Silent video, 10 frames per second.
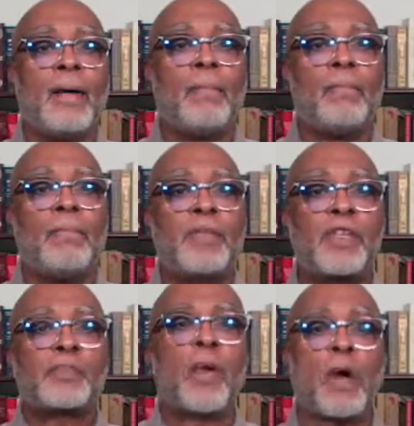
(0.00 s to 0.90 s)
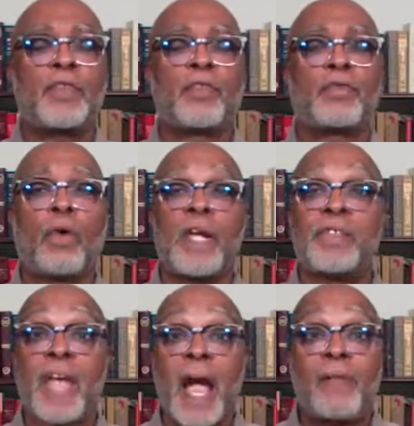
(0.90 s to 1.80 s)
this part of the story
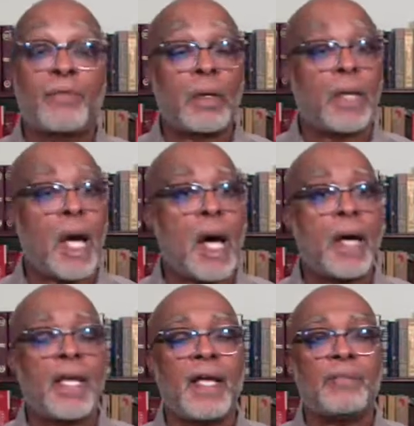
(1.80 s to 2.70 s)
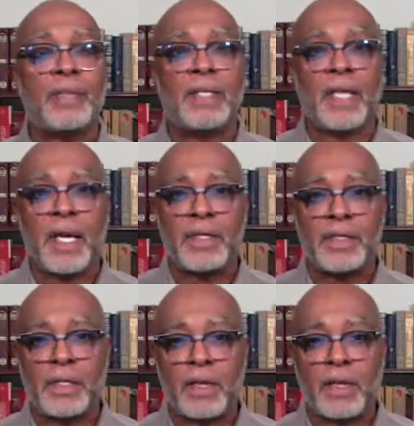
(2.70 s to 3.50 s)
is after God had begun to give